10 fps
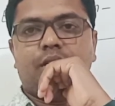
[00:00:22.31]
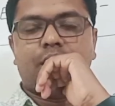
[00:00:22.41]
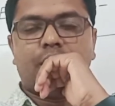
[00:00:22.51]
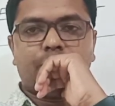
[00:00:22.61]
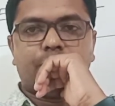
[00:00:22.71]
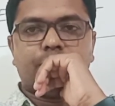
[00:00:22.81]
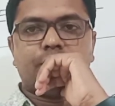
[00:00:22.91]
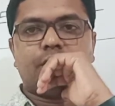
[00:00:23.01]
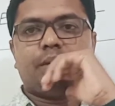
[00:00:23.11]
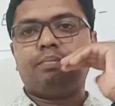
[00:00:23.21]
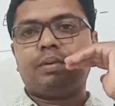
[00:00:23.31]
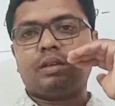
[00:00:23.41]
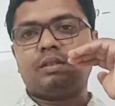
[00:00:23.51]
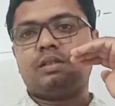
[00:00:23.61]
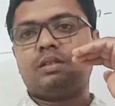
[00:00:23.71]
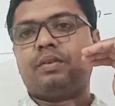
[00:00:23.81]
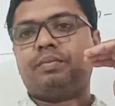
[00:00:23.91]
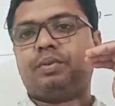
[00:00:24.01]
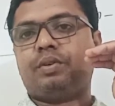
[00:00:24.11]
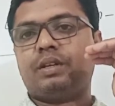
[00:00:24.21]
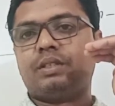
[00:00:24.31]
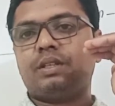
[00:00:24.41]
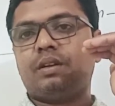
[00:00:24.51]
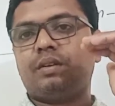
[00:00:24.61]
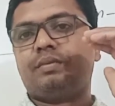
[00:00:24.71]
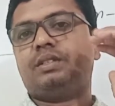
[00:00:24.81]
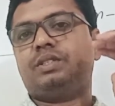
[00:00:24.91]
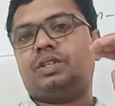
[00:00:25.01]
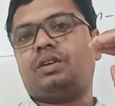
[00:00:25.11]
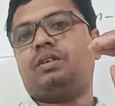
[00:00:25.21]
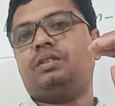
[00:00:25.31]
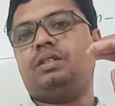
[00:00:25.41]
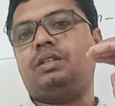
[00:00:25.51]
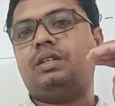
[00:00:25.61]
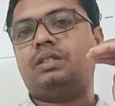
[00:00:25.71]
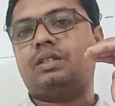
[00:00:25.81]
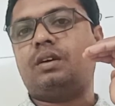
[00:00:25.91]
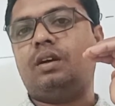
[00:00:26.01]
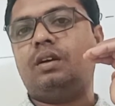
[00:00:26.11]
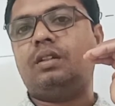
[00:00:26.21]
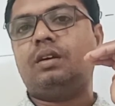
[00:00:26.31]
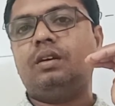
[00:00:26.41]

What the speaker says: Now, the process of production of the charge is called the